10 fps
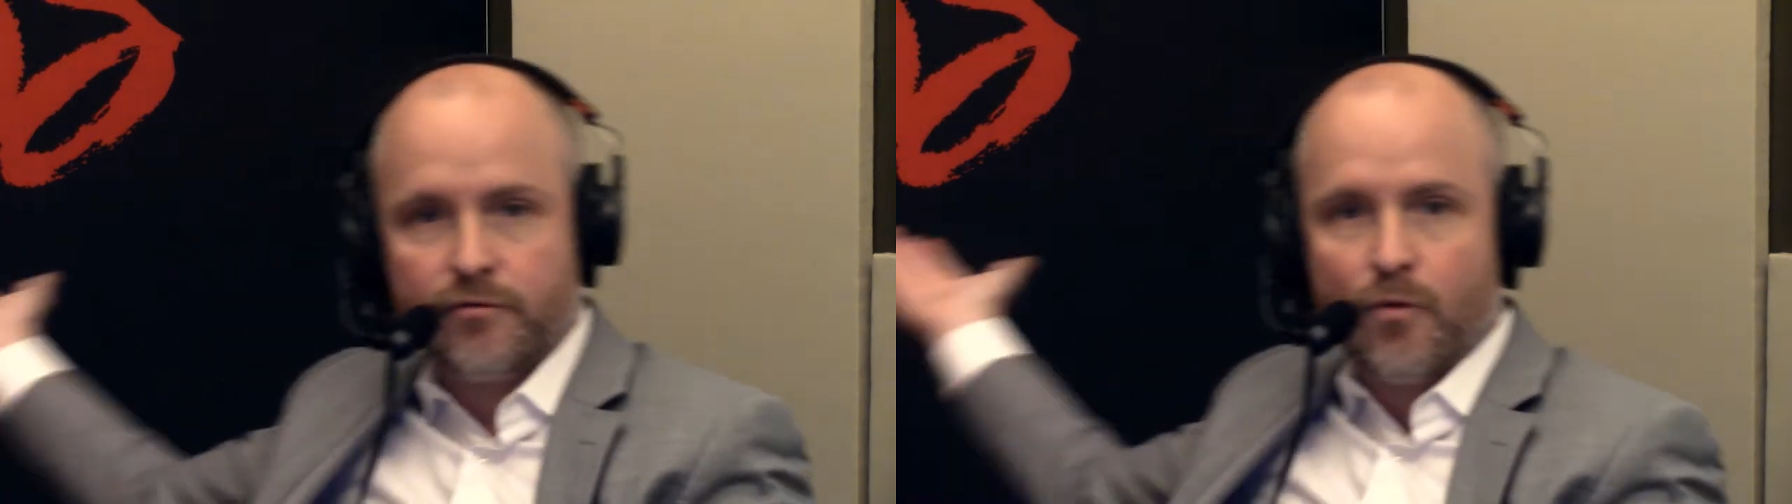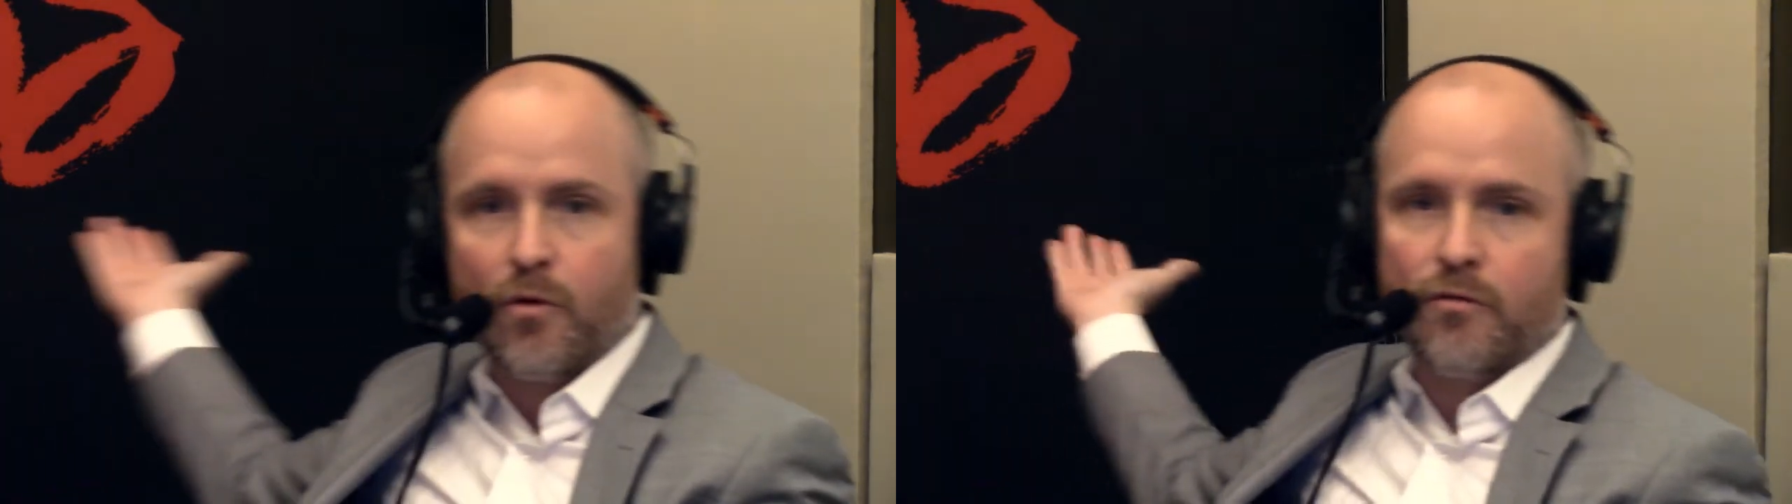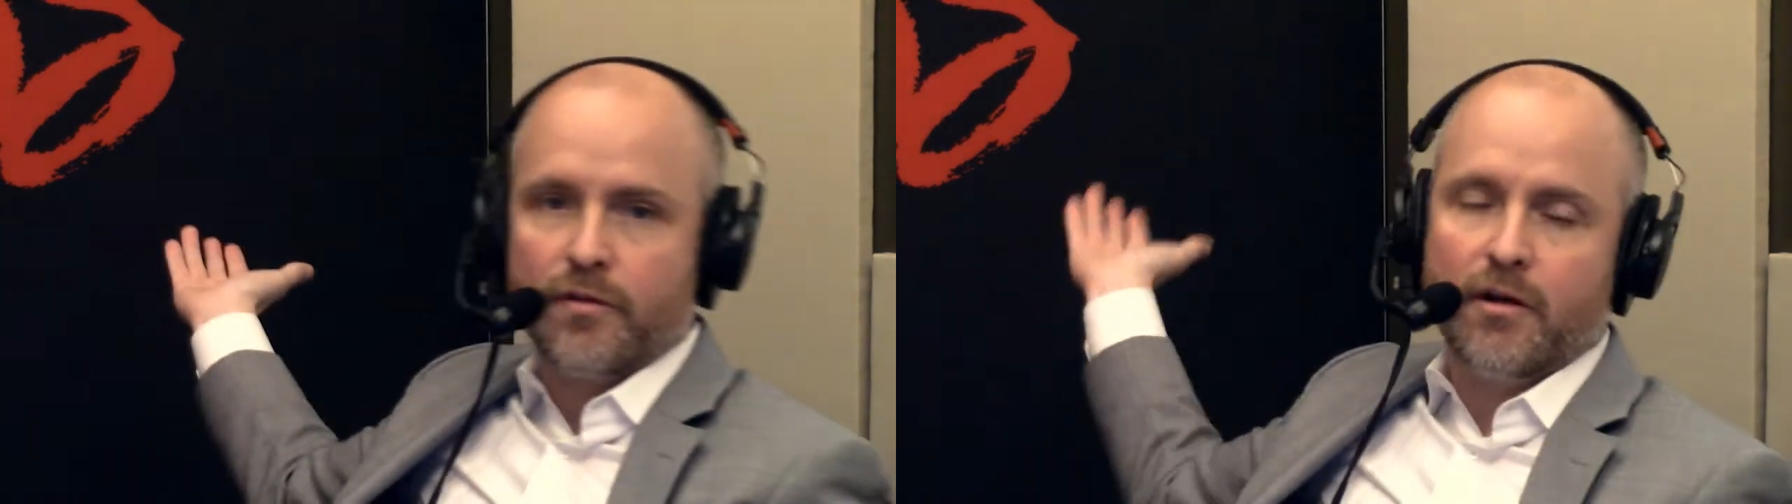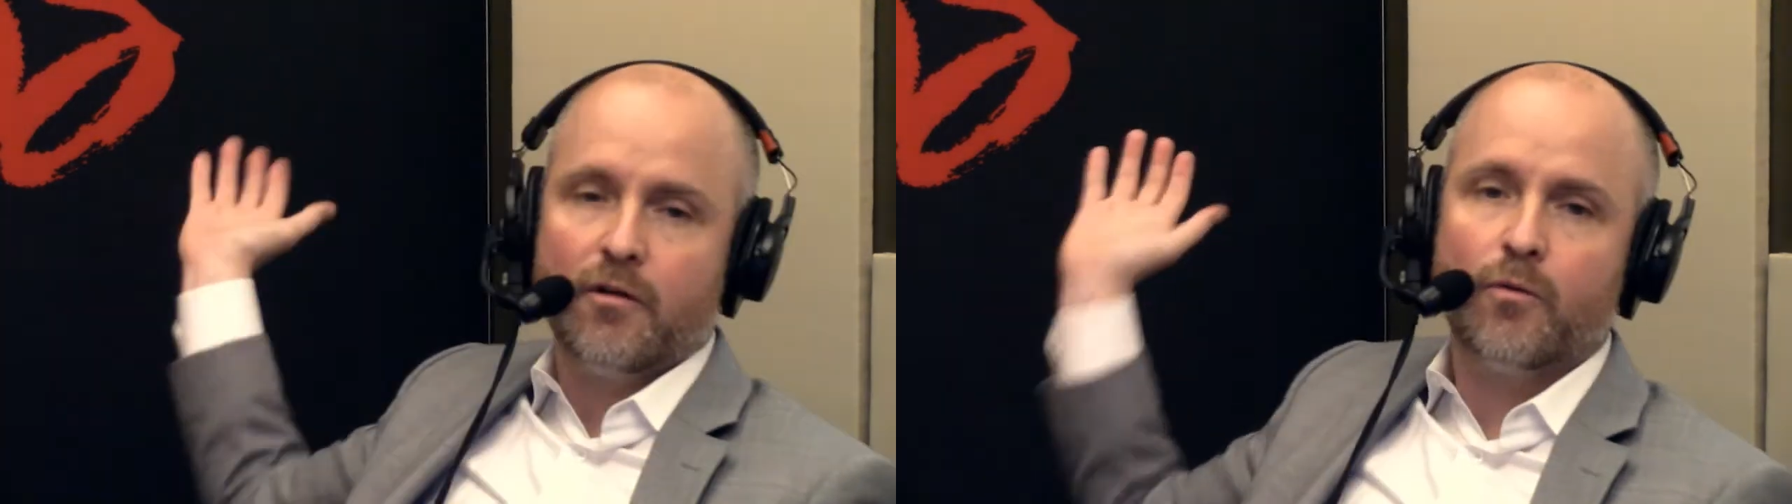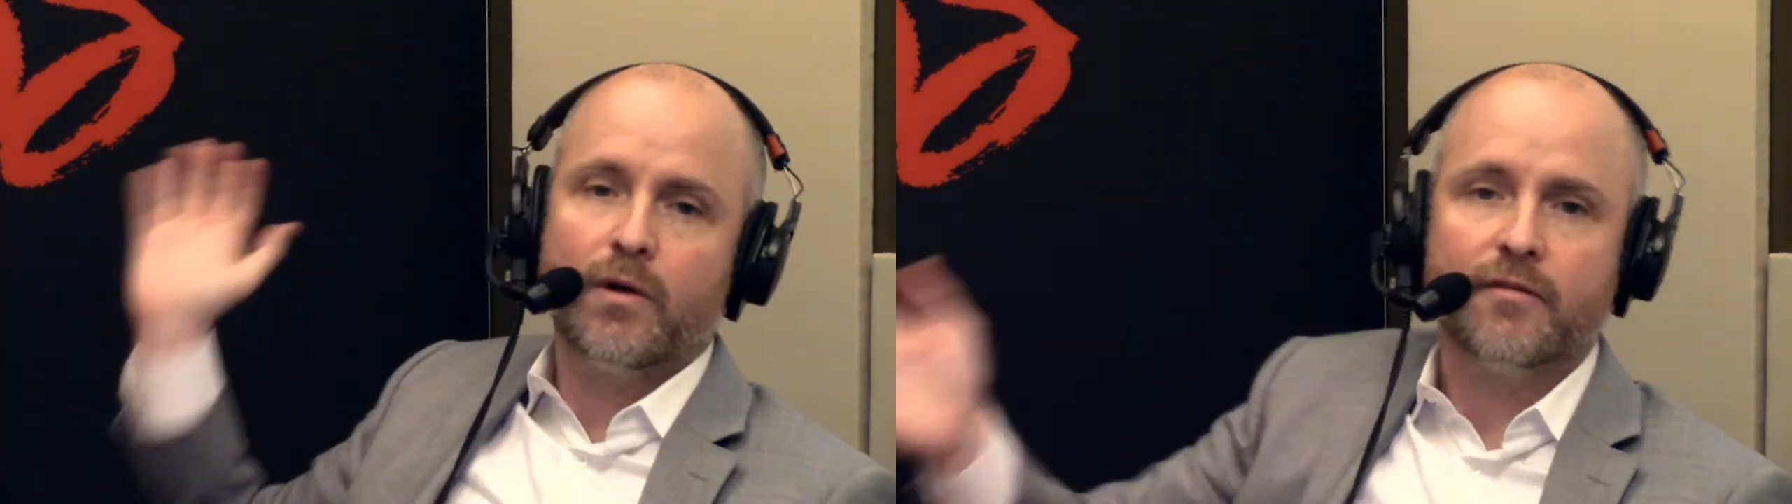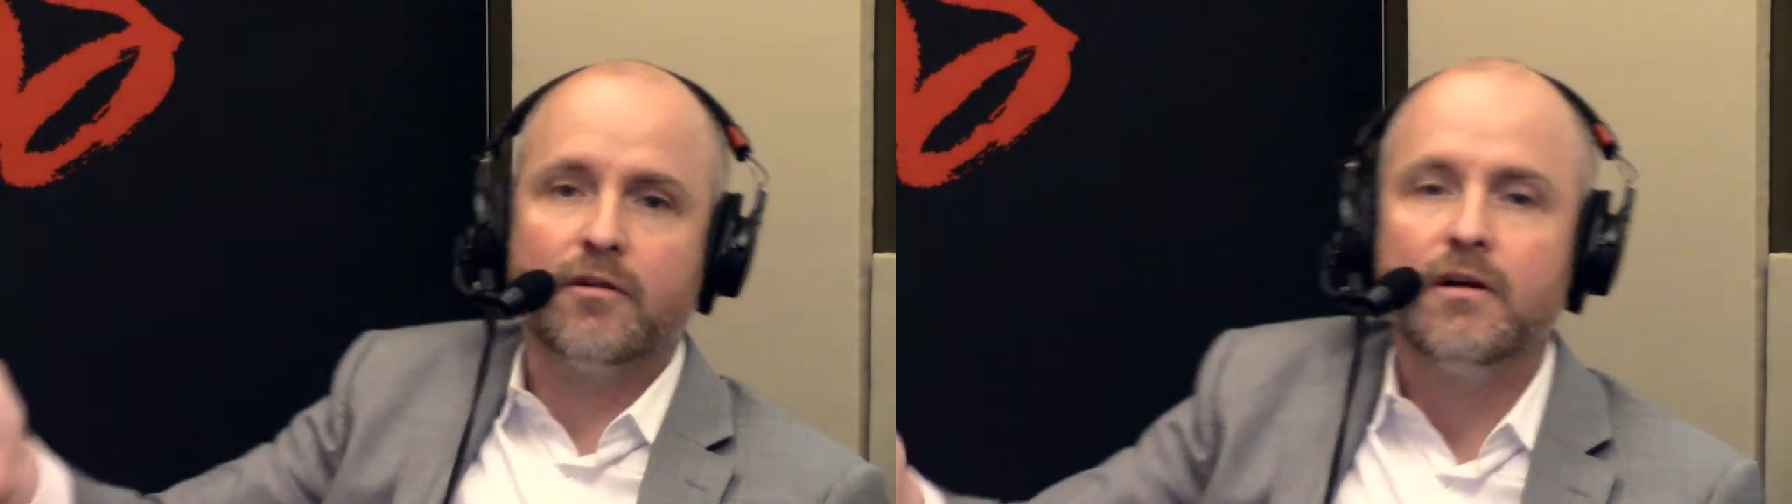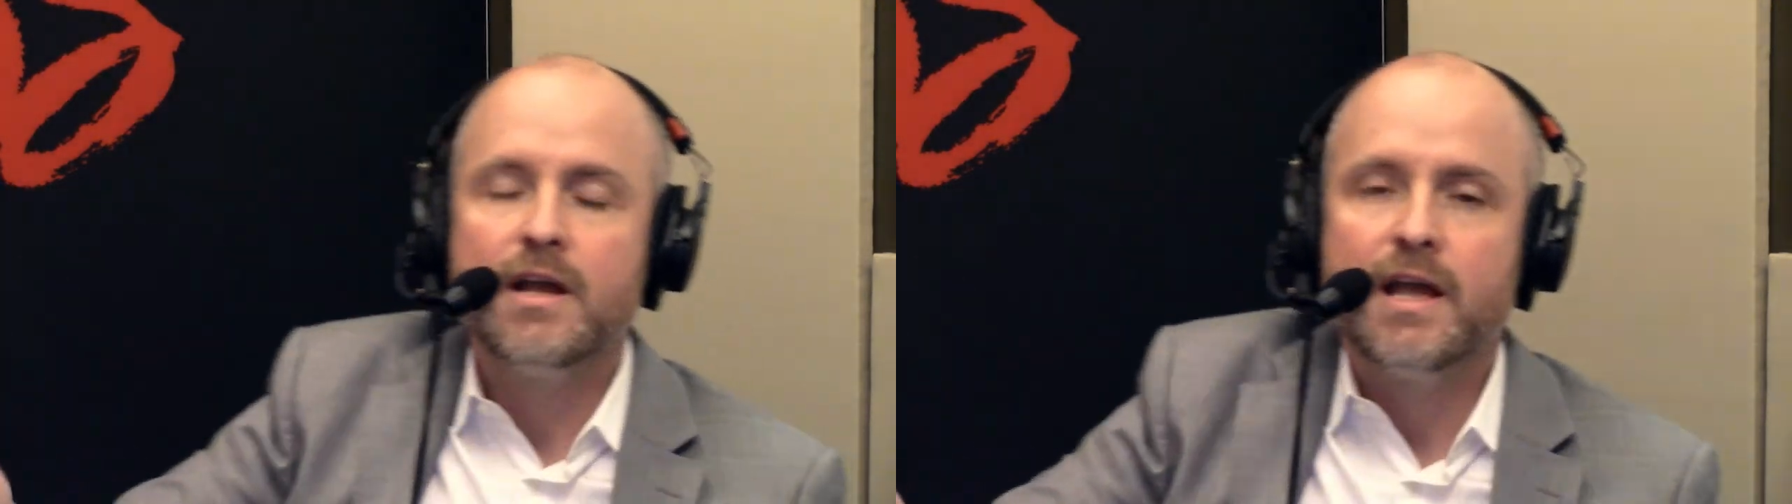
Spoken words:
4 over there, or whatever.